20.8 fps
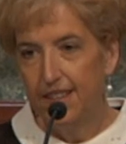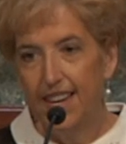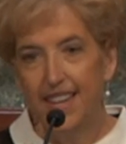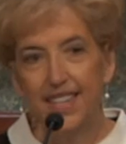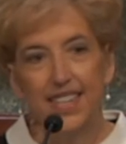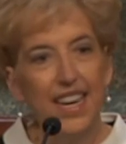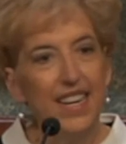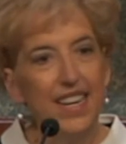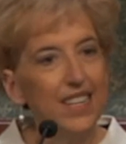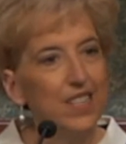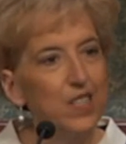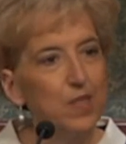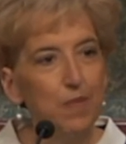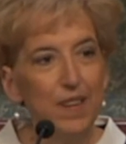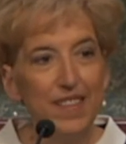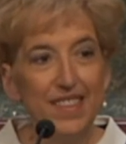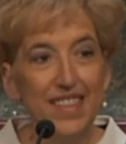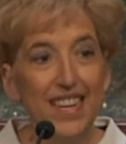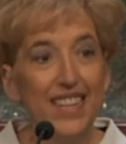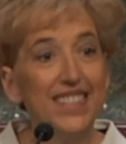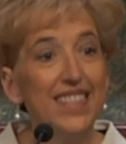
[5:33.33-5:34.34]
Again, it's
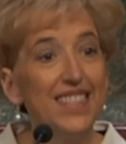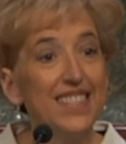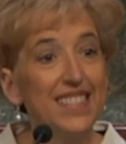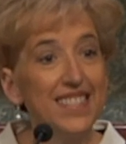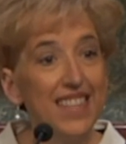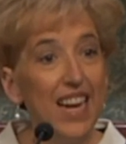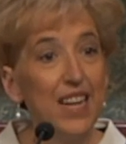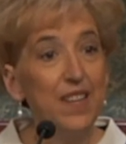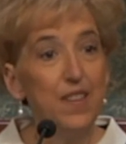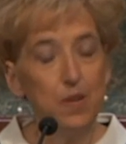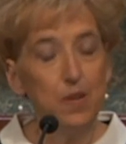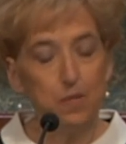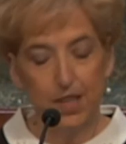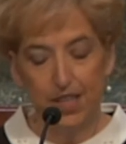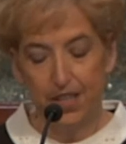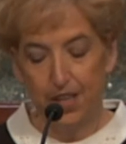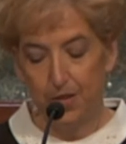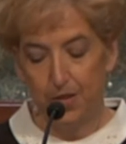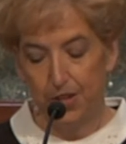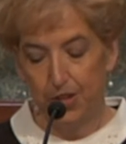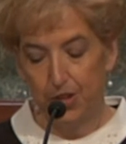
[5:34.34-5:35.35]
one thing to say that we
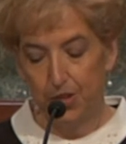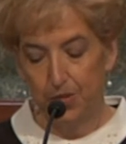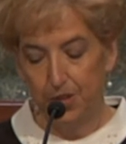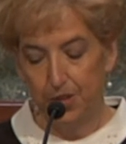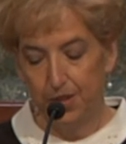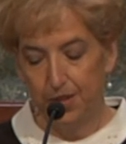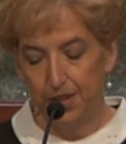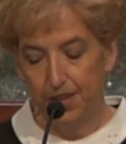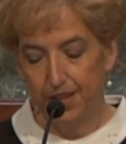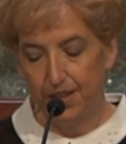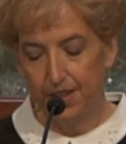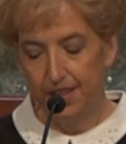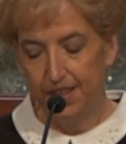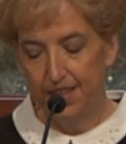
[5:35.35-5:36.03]
know the truth.